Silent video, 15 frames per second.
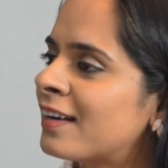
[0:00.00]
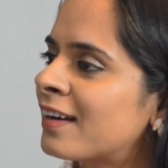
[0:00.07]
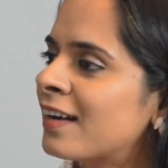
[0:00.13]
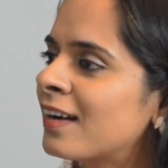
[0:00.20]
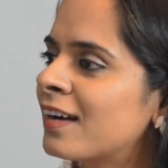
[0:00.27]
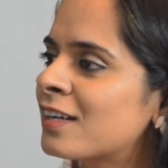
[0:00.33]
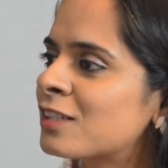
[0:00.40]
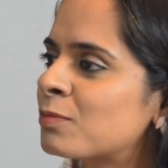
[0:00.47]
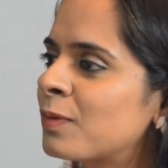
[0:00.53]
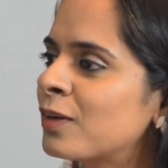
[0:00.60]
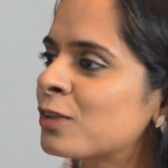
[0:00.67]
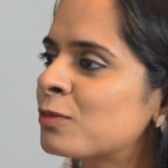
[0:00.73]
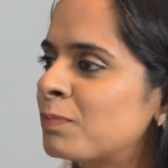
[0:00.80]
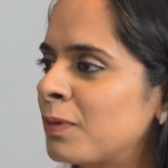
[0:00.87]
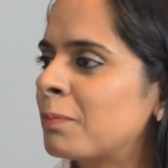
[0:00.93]
triggers?
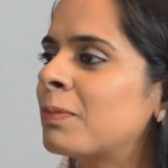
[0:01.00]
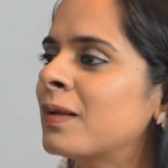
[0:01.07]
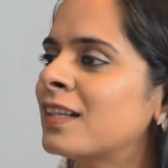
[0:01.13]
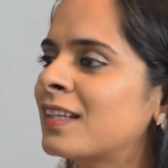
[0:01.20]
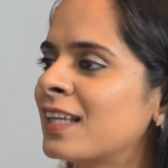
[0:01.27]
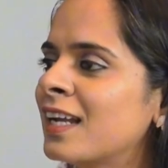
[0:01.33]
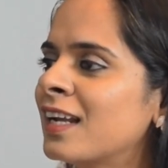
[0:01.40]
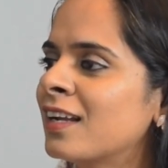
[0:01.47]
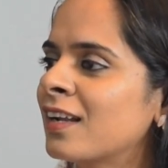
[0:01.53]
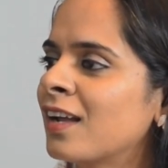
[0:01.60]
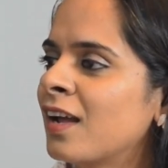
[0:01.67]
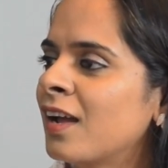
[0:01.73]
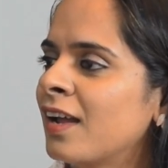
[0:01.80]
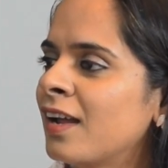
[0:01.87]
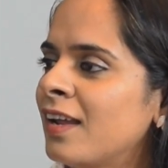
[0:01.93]
Because people think,
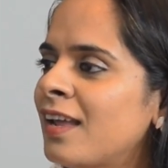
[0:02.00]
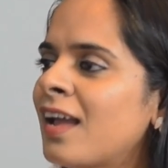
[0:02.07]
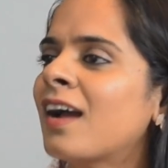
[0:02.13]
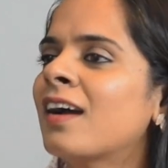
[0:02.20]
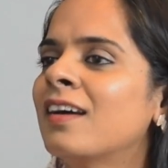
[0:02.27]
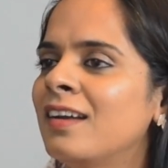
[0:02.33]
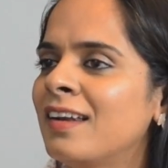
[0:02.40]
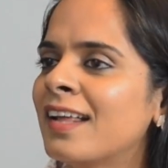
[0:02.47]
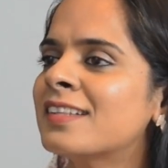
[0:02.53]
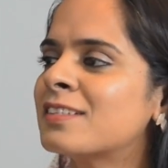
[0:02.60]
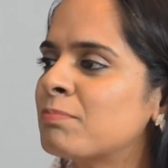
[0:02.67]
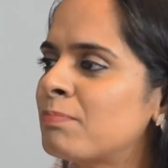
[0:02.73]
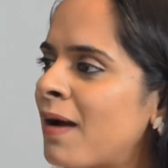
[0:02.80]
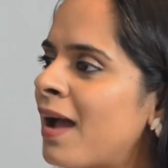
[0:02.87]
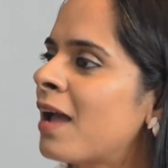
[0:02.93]
yeah,
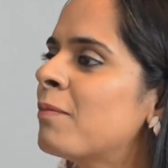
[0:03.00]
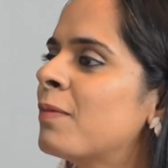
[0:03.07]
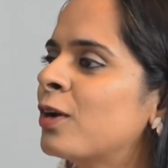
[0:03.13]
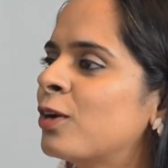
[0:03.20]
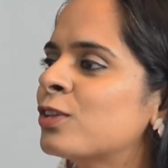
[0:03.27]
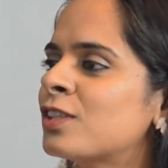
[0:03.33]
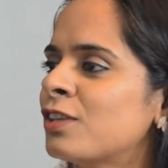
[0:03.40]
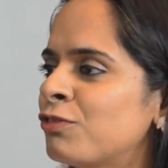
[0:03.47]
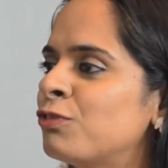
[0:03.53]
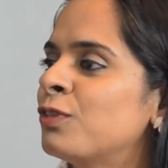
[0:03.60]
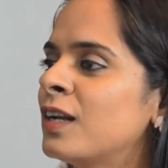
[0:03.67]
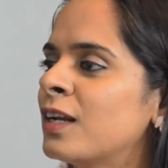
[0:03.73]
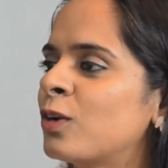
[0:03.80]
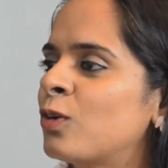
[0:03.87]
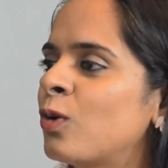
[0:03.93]
let's buy, because if
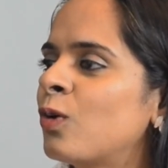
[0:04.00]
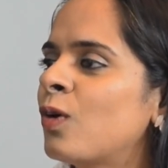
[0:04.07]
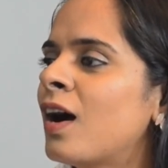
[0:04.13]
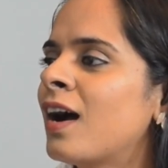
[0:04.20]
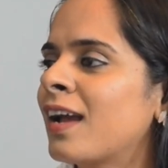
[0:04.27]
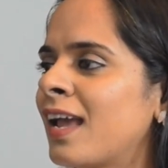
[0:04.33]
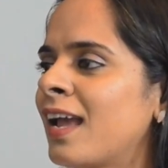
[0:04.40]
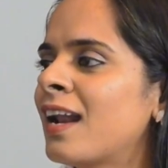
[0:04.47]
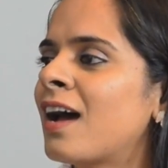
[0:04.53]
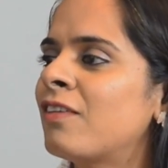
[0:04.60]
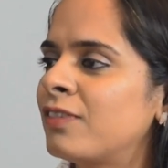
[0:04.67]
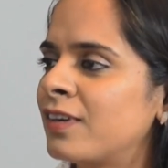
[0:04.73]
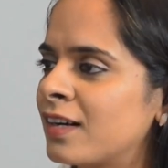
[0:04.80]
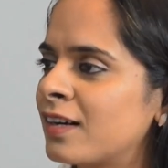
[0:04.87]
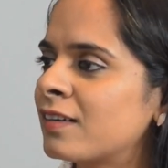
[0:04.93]
we'll go again
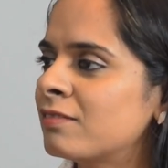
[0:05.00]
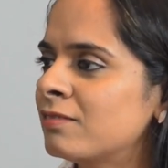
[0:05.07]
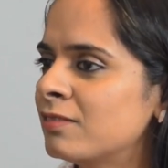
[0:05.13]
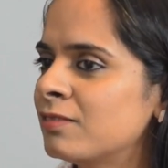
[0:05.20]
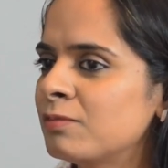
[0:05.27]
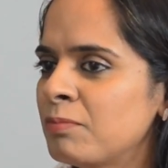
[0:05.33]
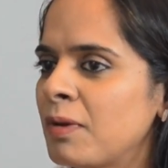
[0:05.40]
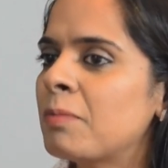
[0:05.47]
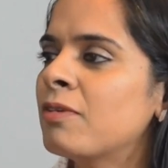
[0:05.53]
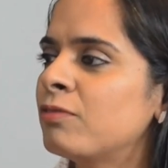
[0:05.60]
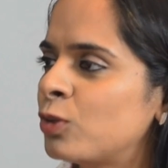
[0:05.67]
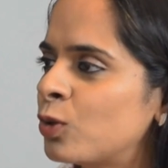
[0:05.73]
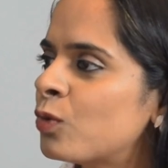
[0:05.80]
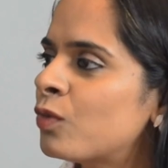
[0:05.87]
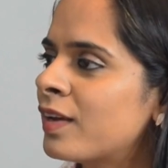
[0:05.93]
after maybe
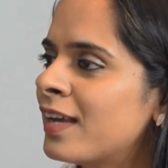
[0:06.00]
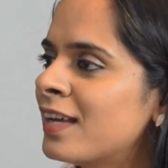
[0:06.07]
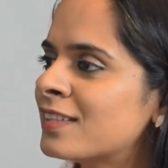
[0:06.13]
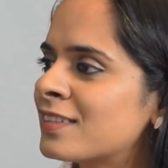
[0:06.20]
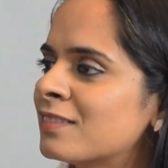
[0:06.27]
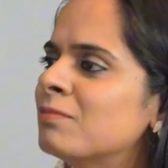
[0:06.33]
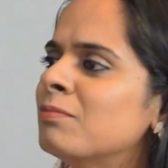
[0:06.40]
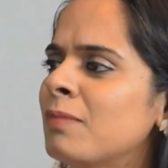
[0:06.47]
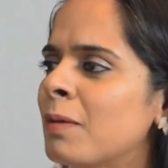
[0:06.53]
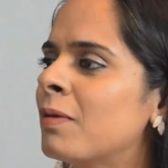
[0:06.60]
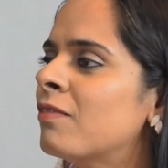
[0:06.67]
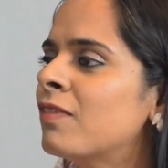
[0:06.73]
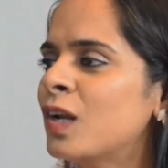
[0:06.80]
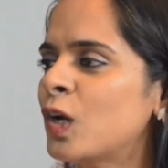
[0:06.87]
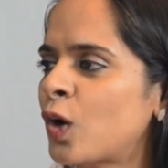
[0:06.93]
2 weeks, maybe
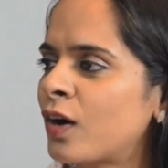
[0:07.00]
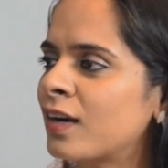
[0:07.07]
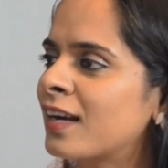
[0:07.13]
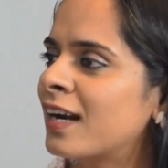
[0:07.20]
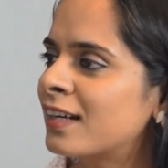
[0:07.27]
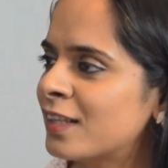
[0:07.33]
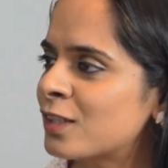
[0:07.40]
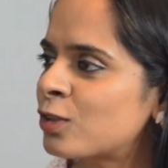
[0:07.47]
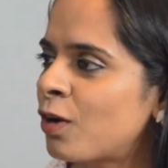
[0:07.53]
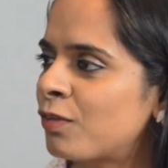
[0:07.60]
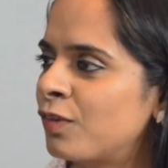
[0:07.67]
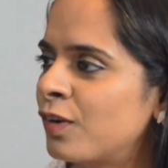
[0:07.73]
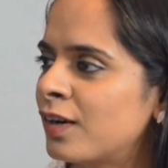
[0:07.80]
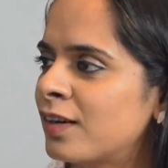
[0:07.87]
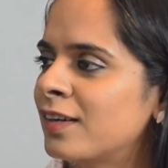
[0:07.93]
we'll not get this
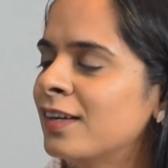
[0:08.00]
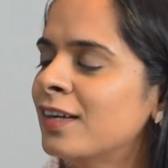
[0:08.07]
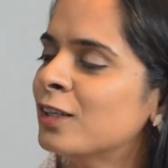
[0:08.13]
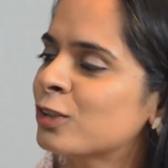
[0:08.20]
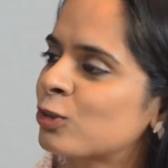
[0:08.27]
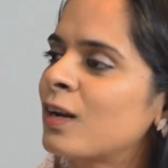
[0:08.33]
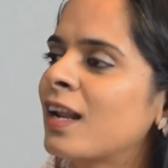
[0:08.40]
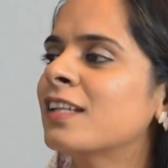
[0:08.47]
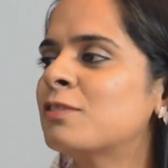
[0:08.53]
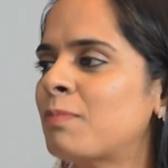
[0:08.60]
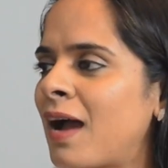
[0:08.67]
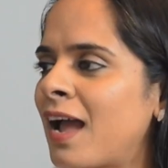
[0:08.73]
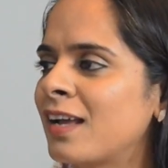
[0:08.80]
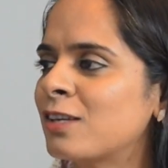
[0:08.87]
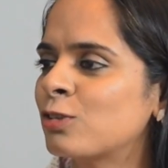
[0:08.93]
offer, so let's
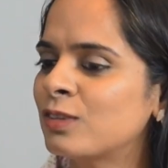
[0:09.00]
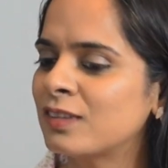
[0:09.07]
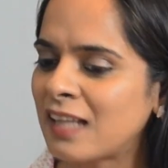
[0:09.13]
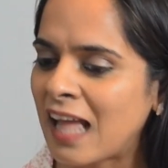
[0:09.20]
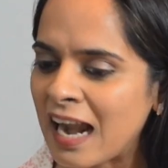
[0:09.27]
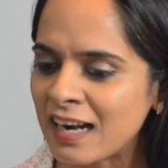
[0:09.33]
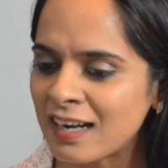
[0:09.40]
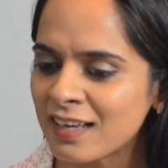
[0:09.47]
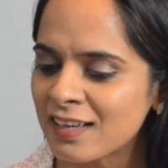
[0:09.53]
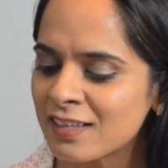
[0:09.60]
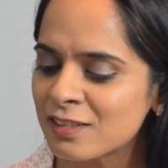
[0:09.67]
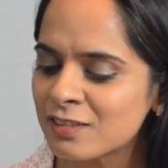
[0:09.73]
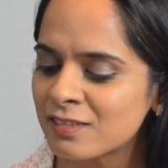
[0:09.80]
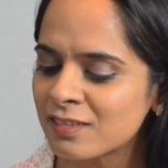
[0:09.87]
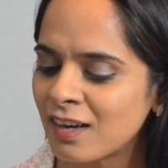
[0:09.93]
buy. So that
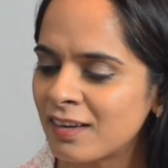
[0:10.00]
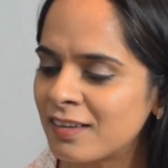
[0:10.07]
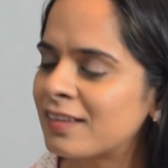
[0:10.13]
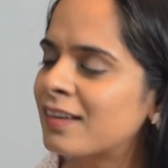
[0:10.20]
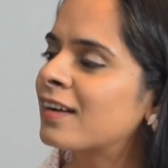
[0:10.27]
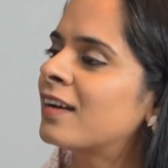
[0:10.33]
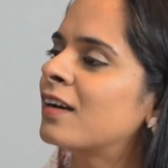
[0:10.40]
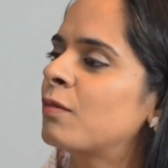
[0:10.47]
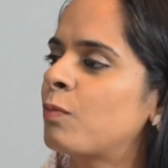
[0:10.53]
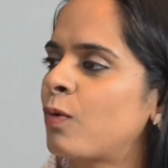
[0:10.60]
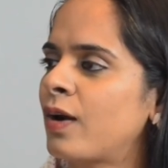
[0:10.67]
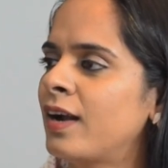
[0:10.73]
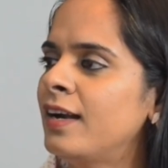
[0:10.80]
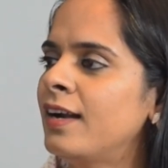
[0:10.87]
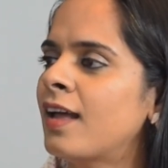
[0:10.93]
is a trigger
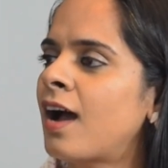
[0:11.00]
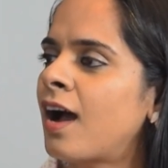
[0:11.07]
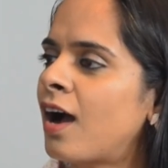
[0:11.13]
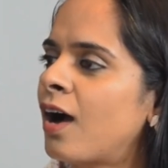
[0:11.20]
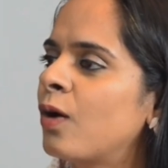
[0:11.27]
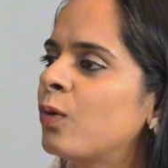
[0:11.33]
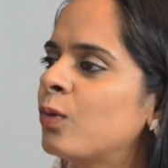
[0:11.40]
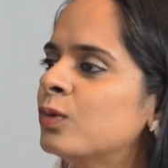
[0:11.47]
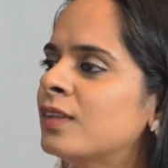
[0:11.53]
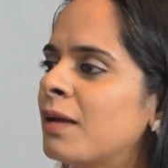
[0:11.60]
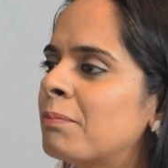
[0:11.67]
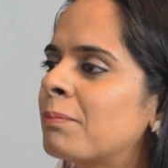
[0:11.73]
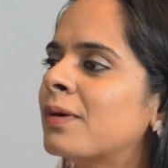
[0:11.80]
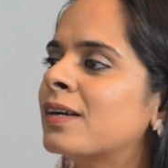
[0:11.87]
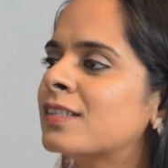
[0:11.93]
point, how they
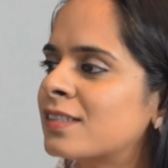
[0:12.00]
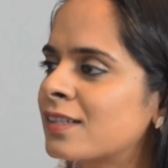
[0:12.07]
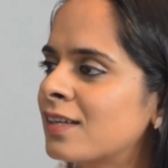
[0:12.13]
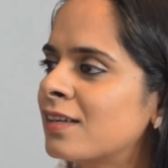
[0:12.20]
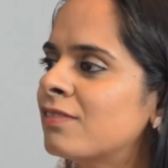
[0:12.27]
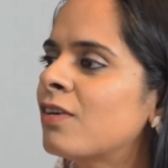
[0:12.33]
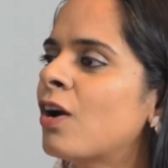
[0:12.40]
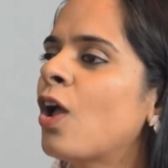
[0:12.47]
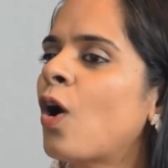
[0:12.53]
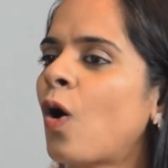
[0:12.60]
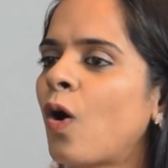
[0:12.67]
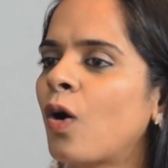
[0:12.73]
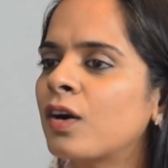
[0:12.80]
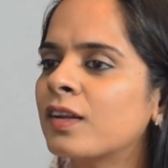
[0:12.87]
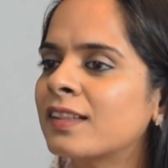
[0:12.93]
perceive
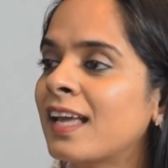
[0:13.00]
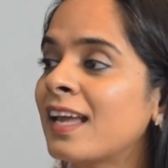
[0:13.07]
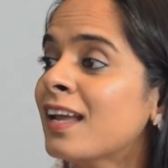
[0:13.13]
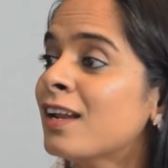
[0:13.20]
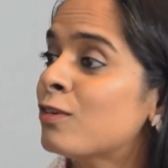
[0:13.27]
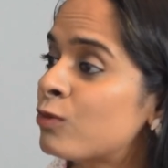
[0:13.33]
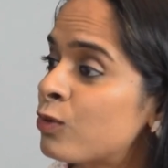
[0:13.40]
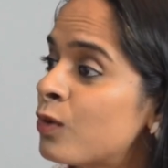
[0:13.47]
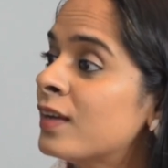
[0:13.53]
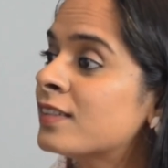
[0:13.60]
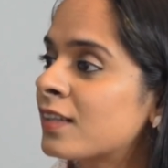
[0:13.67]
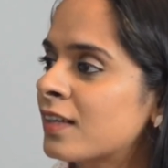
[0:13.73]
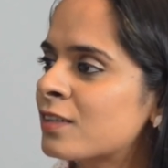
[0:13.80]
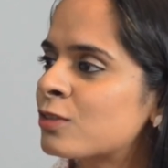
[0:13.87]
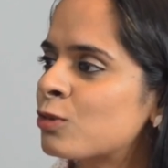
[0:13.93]
or they
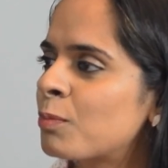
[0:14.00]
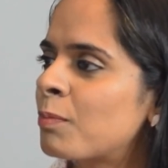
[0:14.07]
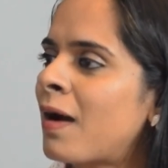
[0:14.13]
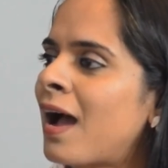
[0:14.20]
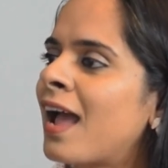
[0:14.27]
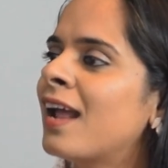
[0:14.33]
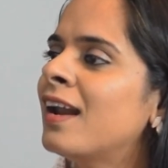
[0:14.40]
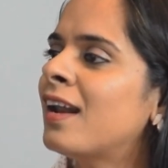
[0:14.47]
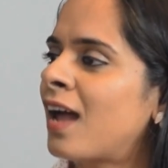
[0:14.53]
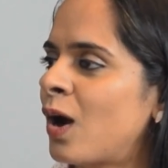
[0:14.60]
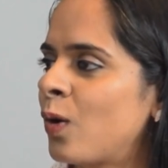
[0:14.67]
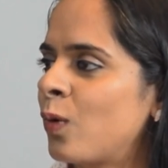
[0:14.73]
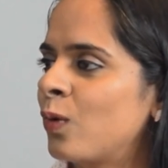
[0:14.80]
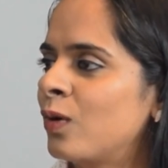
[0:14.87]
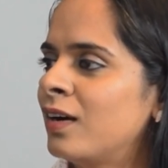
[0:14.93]
influence us to buy
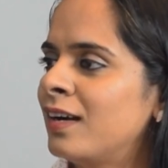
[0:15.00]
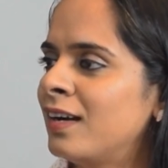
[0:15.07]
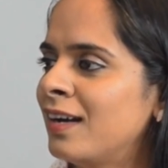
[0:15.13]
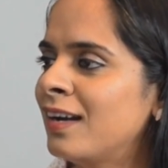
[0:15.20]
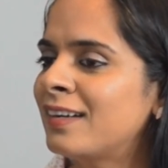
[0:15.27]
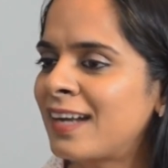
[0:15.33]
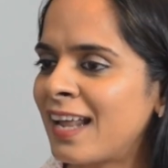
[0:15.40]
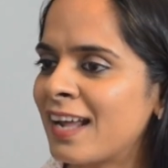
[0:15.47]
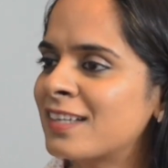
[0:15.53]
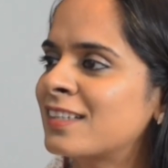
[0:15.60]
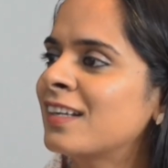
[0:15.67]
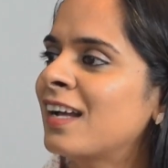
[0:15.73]
now, take